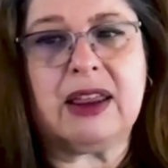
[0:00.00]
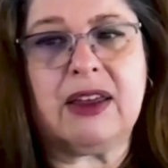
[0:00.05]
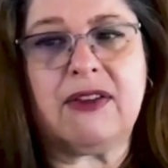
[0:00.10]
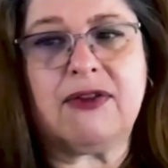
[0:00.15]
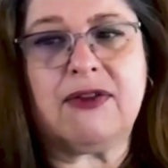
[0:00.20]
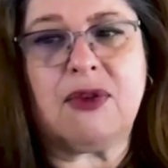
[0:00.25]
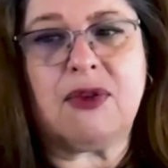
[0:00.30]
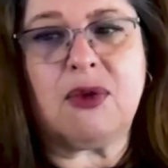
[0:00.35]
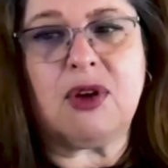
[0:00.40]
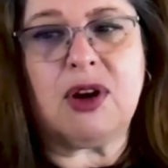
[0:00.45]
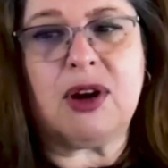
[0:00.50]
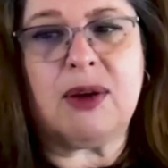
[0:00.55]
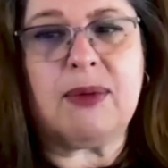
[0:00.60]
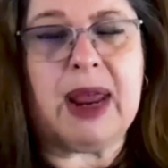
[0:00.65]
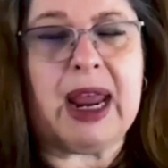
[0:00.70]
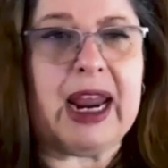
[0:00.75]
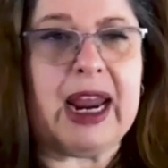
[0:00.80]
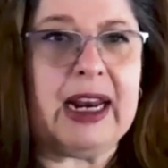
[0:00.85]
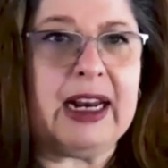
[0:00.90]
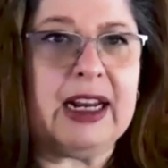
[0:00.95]
the
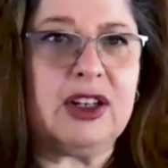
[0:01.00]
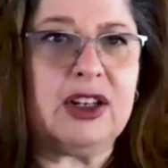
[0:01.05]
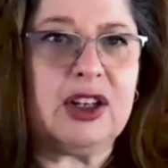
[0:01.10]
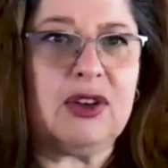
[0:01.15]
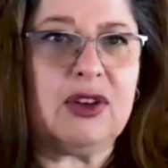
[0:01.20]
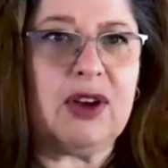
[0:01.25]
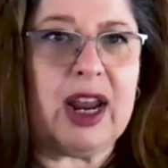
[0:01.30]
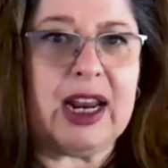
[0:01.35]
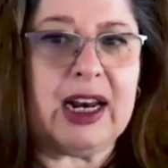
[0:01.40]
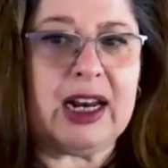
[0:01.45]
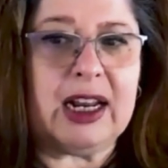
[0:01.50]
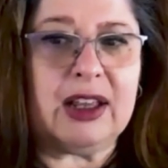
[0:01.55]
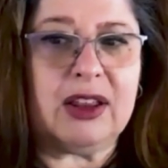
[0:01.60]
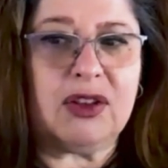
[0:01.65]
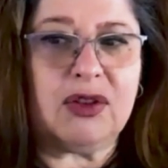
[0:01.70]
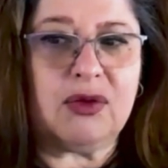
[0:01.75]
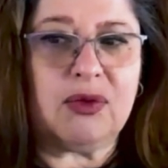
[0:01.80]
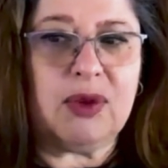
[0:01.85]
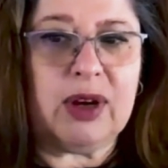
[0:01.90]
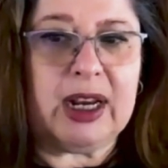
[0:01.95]
Form
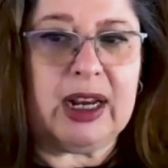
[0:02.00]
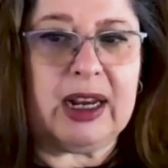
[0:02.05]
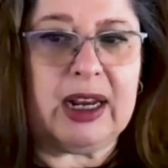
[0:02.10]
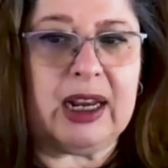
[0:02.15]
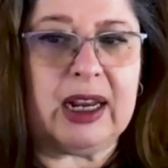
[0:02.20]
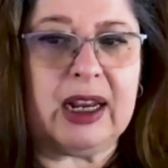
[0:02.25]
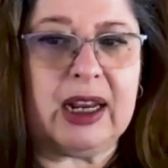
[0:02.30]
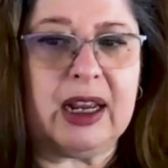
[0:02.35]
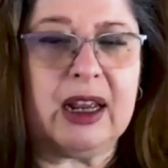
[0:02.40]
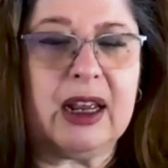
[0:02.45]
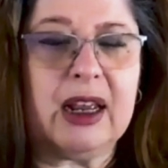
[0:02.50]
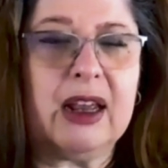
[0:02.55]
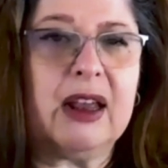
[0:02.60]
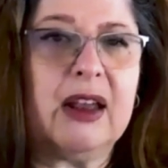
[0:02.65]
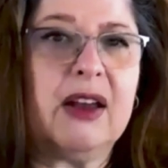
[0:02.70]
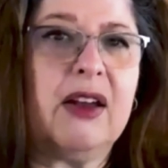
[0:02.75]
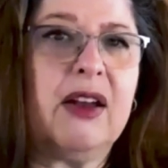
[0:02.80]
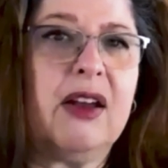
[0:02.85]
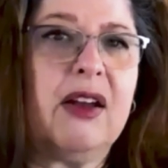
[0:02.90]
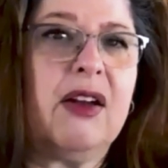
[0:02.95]
8283
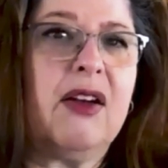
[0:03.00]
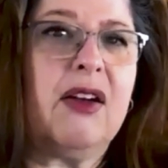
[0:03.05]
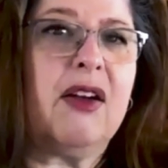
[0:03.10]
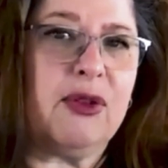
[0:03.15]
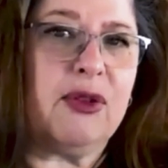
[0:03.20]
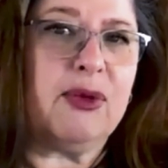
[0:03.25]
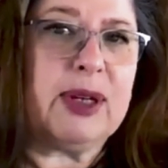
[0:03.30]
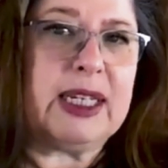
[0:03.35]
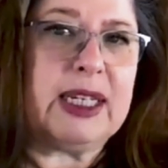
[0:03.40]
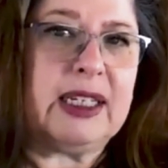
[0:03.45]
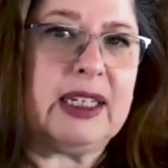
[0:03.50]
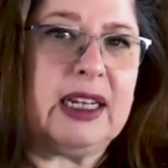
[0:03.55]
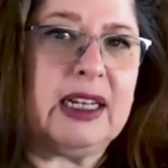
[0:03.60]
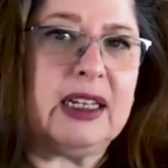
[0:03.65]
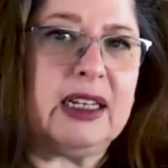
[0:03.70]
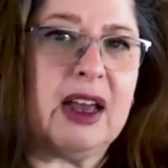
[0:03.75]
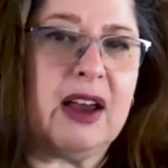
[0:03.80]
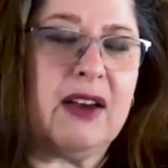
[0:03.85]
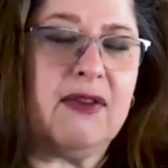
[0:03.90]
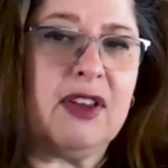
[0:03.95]
for
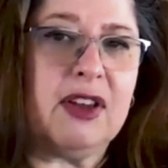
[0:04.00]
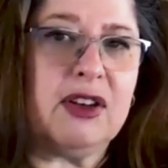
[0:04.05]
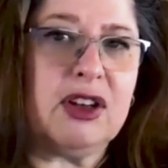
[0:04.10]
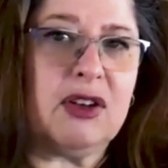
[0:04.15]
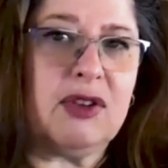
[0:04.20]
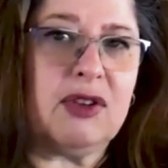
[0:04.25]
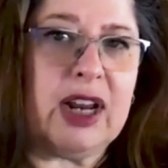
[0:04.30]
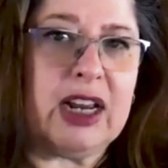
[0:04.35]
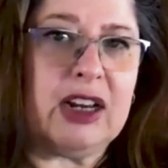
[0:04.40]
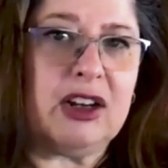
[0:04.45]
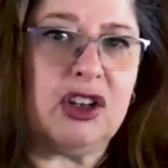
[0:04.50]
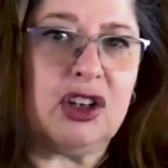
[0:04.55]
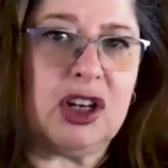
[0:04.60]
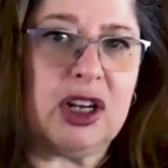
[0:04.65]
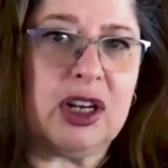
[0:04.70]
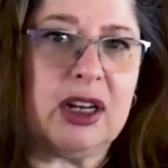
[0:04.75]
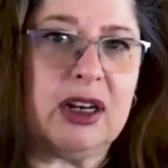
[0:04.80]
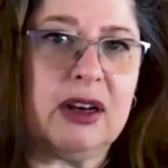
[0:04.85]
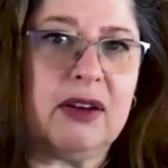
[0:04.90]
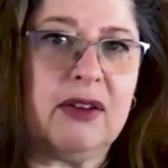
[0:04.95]
receipt of the
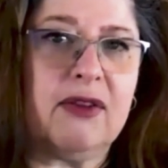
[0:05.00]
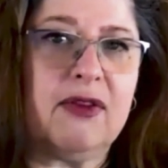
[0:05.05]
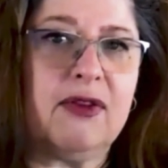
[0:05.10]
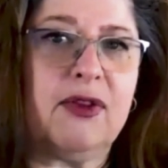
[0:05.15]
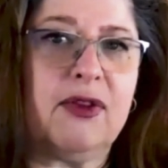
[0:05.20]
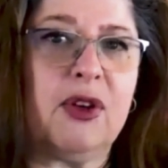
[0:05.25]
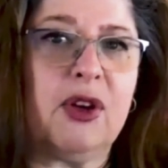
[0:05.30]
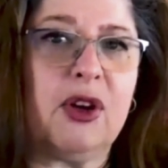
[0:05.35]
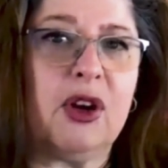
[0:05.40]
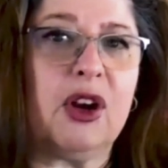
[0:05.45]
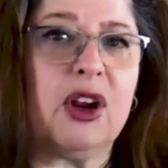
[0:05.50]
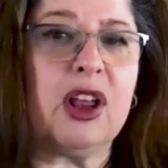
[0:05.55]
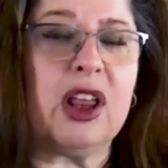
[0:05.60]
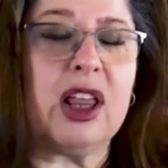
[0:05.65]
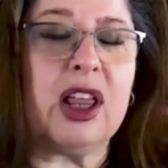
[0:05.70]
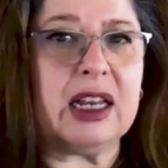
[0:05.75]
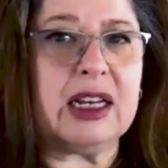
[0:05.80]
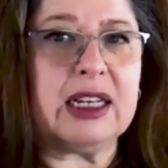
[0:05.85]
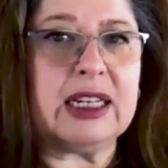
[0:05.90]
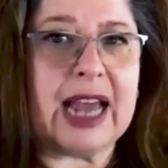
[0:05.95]
donation for
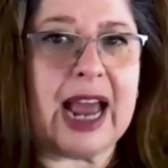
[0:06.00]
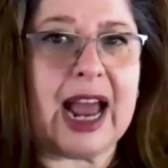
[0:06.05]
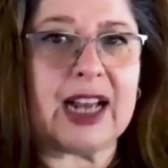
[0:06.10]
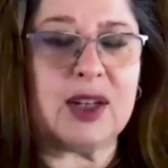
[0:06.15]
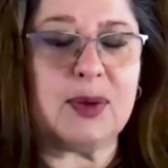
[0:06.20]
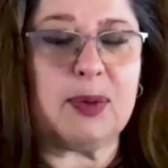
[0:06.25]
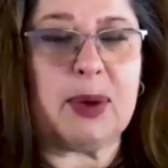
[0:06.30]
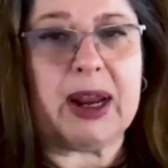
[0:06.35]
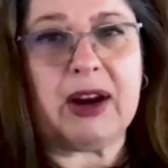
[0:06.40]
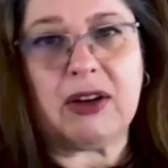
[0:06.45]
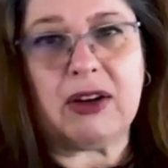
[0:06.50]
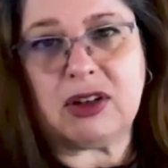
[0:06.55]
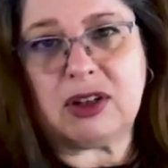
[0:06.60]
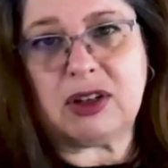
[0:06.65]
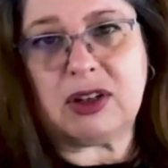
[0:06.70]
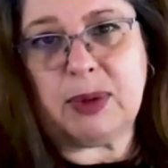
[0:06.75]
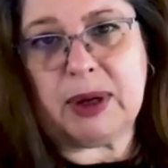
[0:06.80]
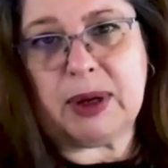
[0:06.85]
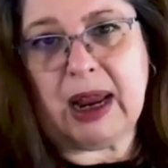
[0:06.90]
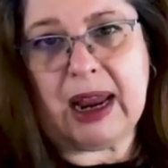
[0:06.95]
the taxpayer
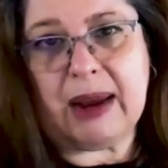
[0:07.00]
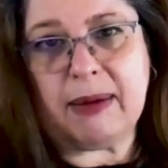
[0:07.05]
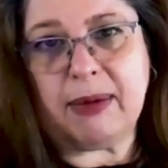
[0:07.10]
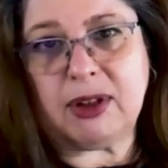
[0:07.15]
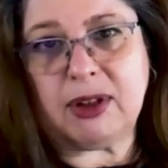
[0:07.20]
to be